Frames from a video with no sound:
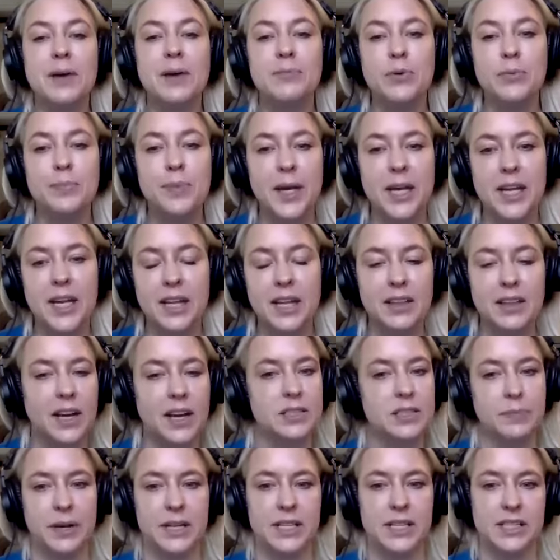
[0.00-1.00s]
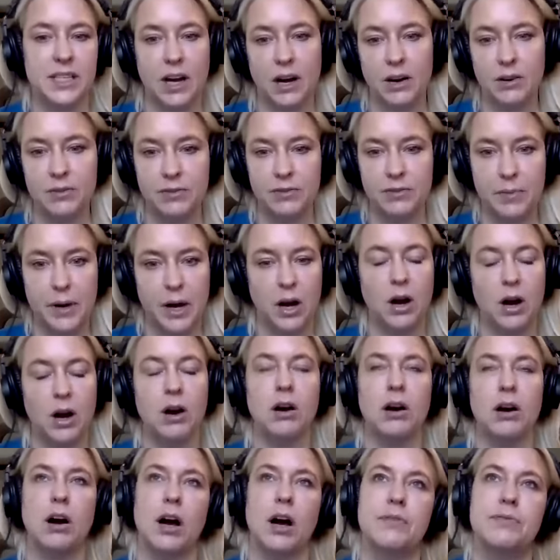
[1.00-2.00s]
I'm repeating that to myself about,
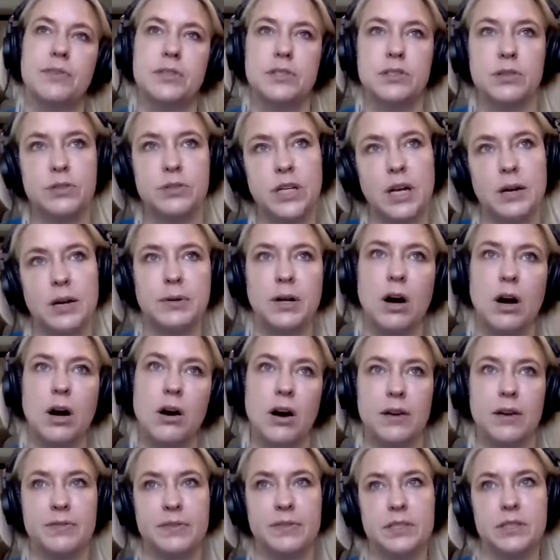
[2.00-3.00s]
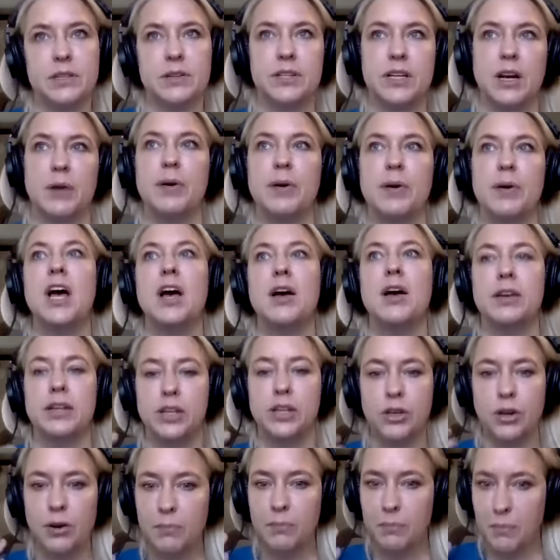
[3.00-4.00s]
oh, I feel so terrible. Oh, I feel so terrible.
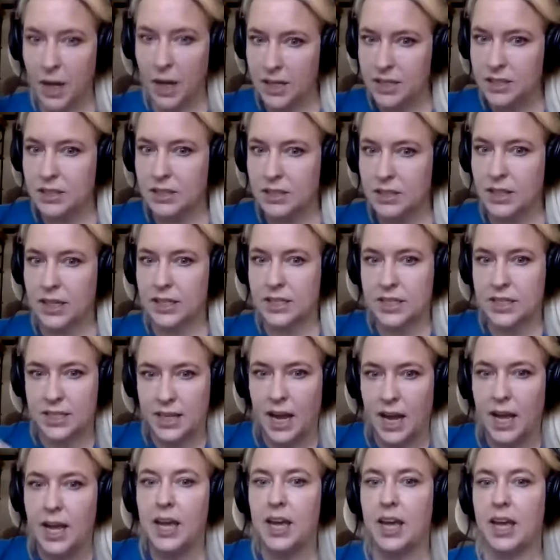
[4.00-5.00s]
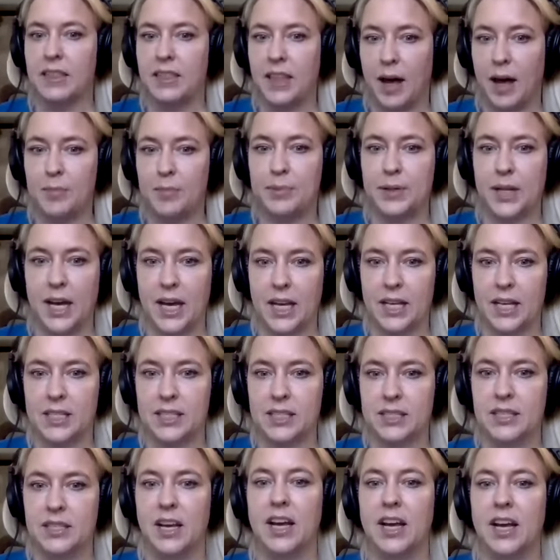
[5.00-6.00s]
You're mentally staying in that
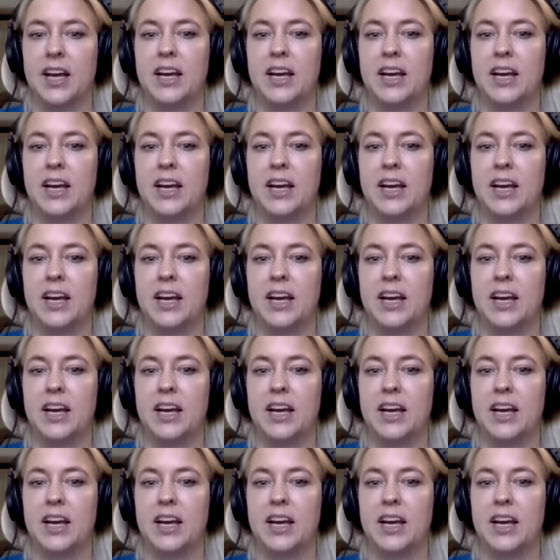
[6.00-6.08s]
place.